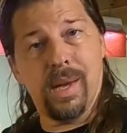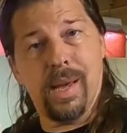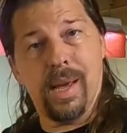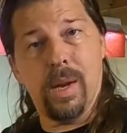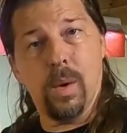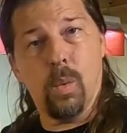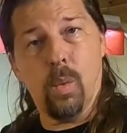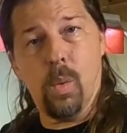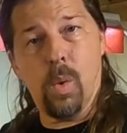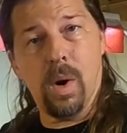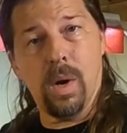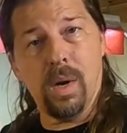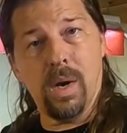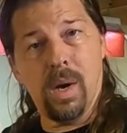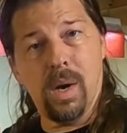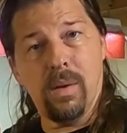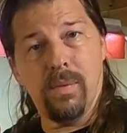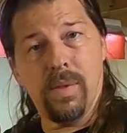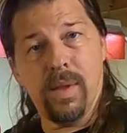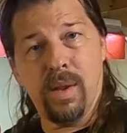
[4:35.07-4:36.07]
and one
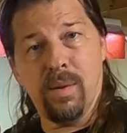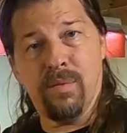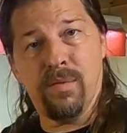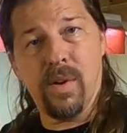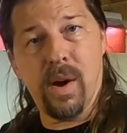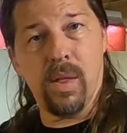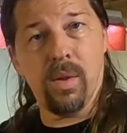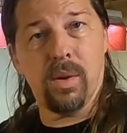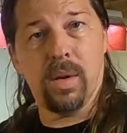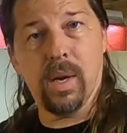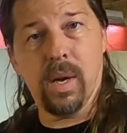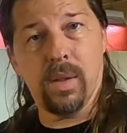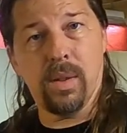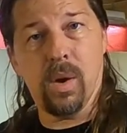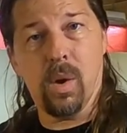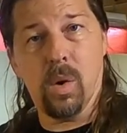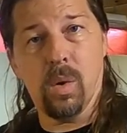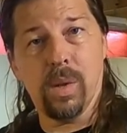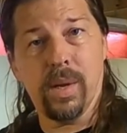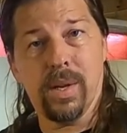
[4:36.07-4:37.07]
of the Father Gun,
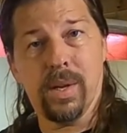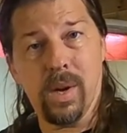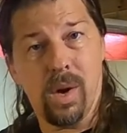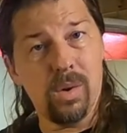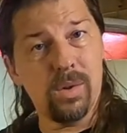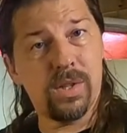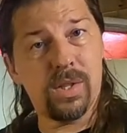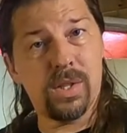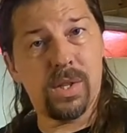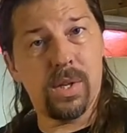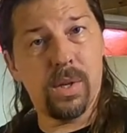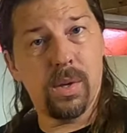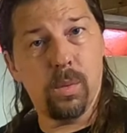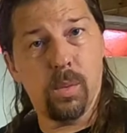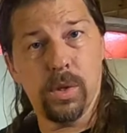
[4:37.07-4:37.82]
the Holy Ghost,